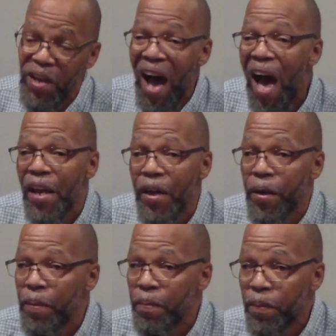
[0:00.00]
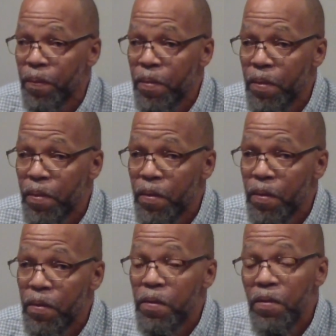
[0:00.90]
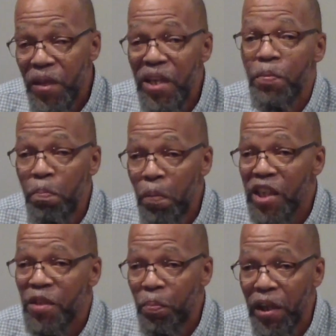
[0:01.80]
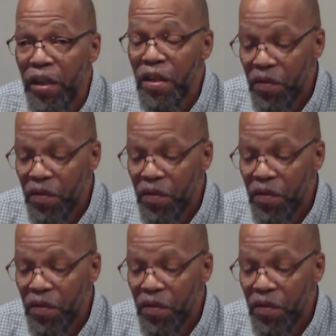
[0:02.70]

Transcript: God here. This must be